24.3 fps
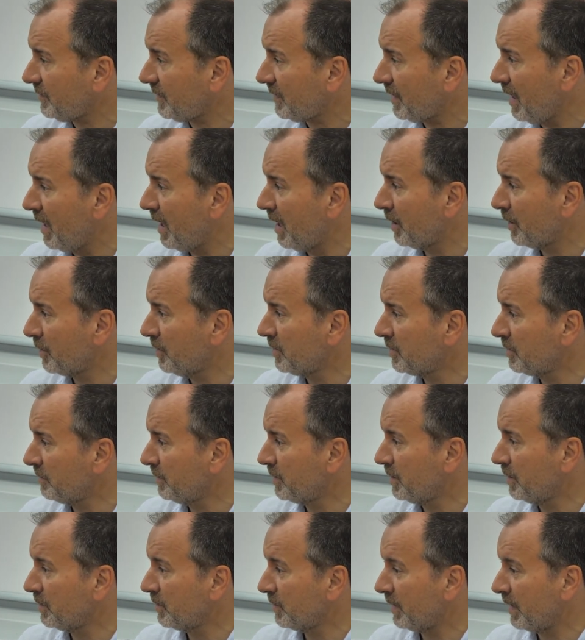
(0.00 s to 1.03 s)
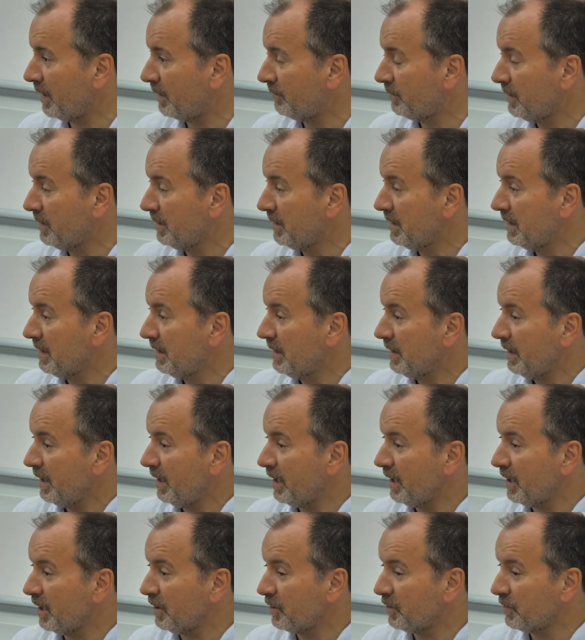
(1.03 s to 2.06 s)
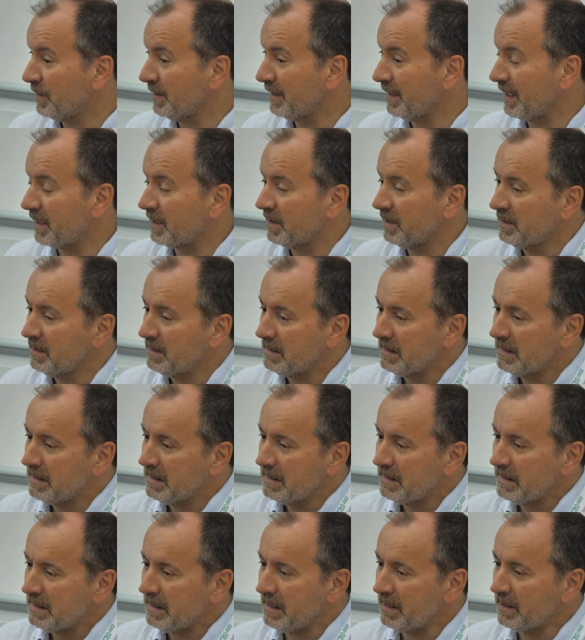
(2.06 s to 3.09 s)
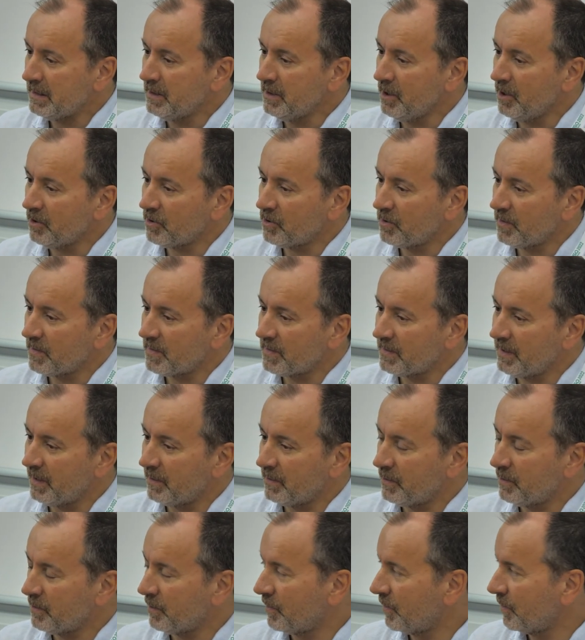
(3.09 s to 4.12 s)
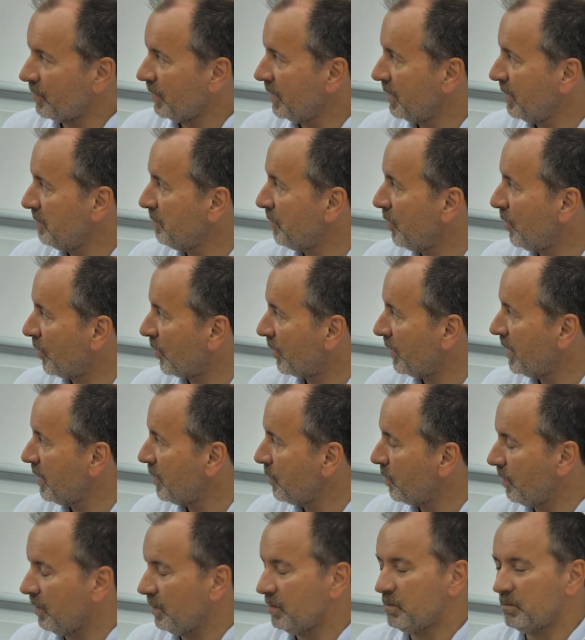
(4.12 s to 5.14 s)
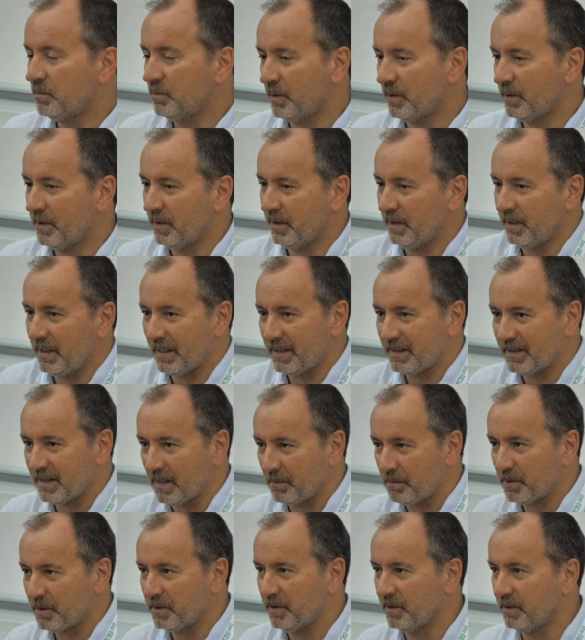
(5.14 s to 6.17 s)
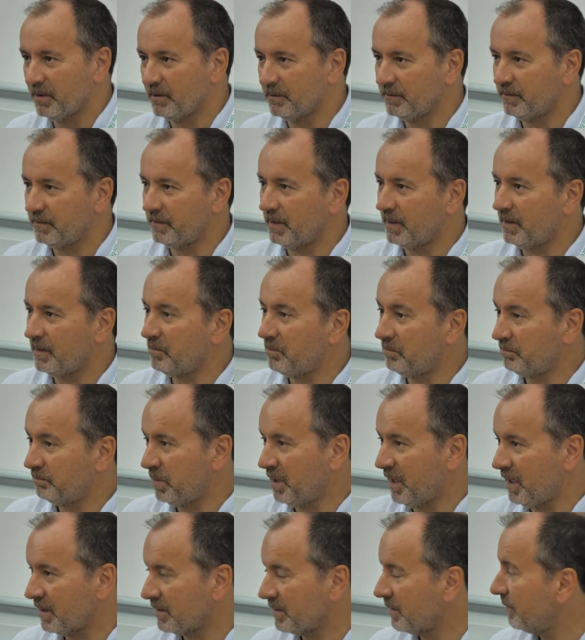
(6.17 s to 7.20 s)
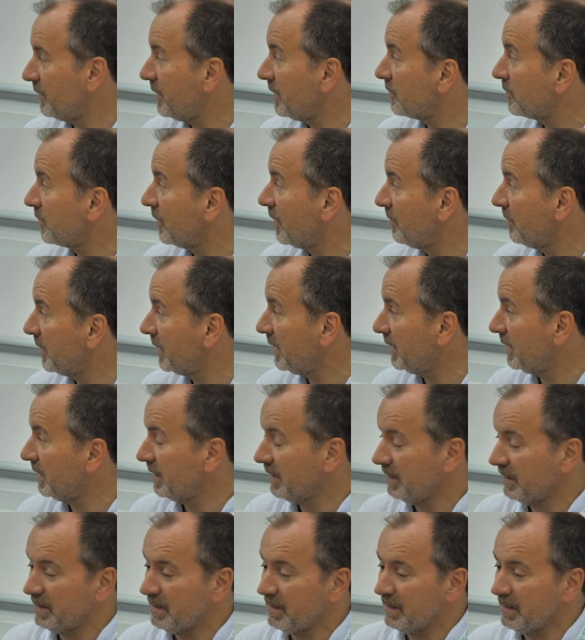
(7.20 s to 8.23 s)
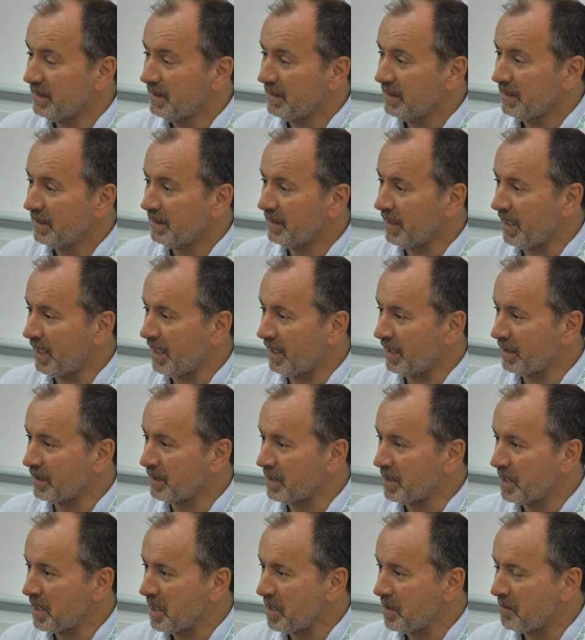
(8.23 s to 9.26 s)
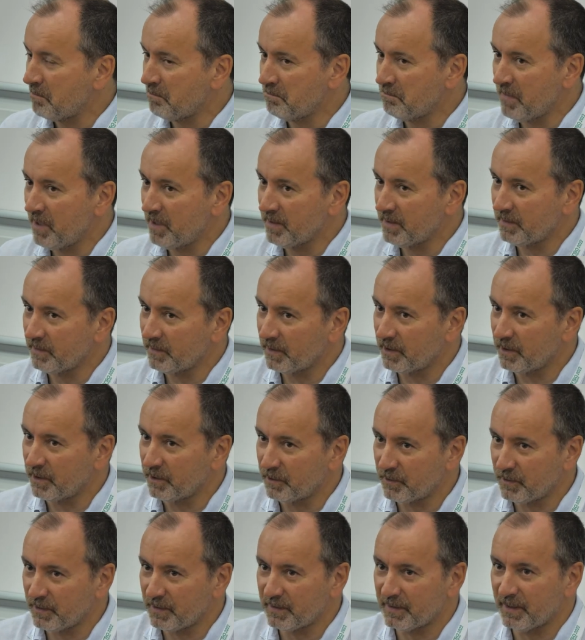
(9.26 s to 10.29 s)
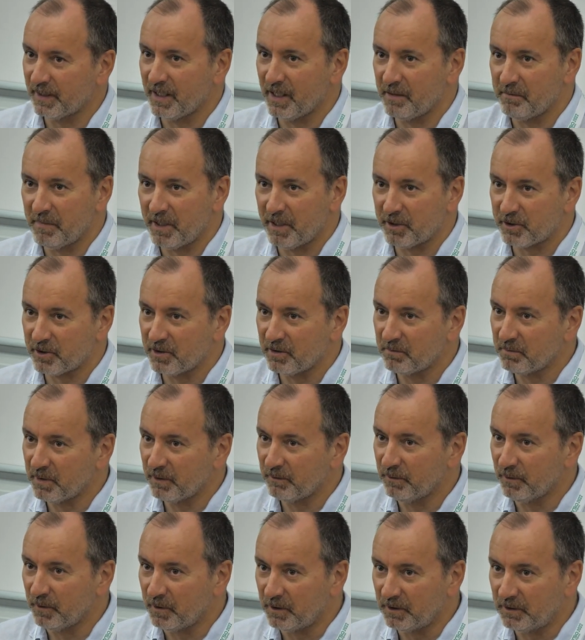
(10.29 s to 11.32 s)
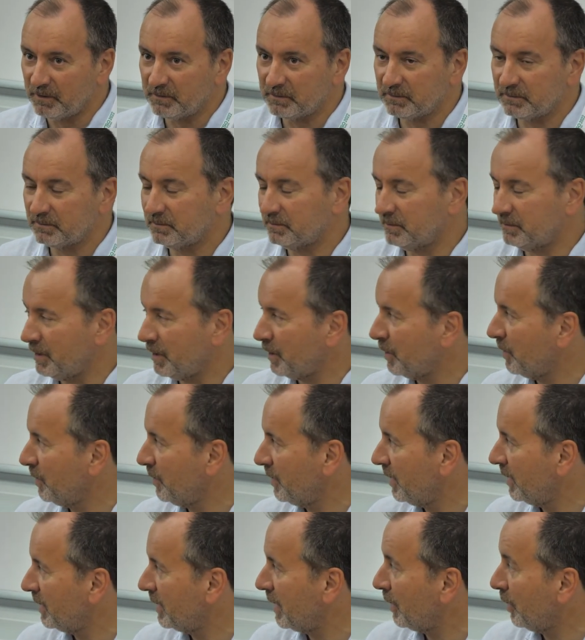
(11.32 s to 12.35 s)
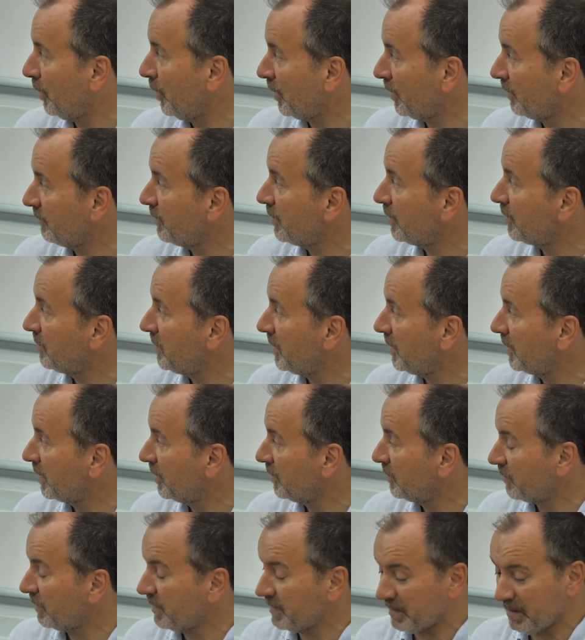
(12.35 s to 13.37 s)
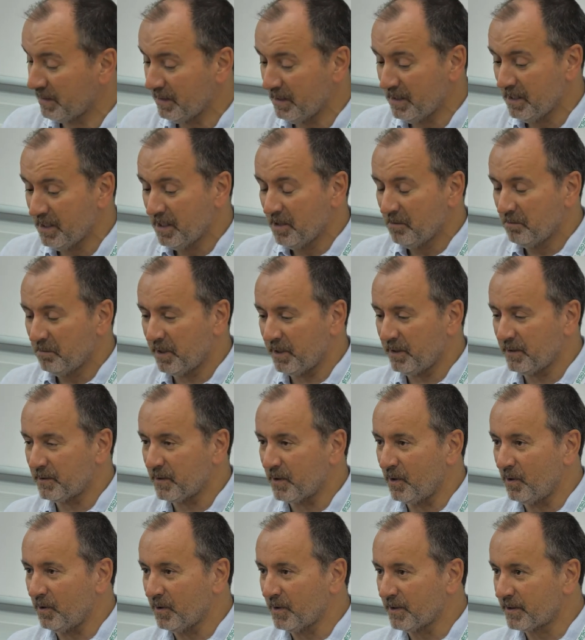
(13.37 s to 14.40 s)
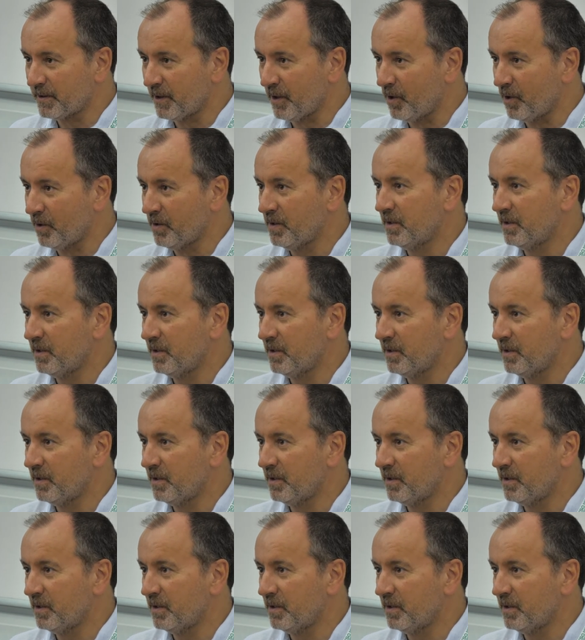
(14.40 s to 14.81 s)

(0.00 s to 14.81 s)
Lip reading: are contributing to have a country that is not just territorially more equal, with the exception of parts of East Germany, than most of the countries that I mentioned before, including a lot of European countries, but is also,